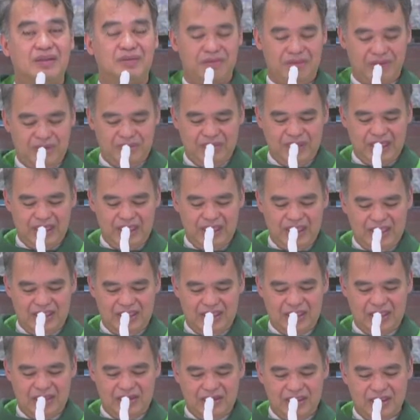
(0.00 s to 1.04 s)
we may
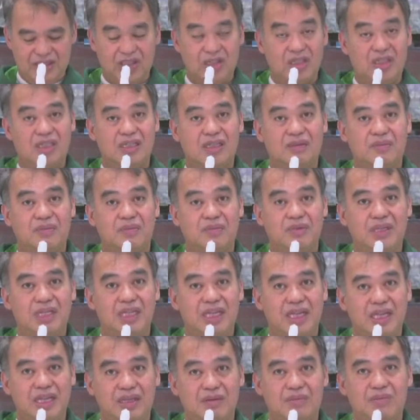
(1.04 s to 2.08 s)

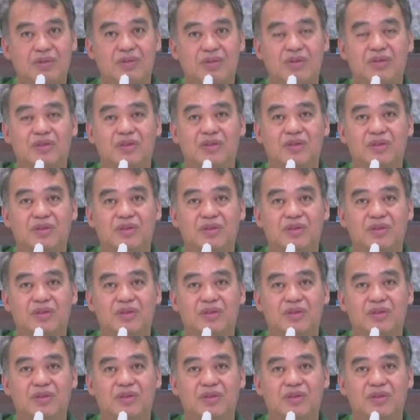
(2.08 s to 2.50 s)
be able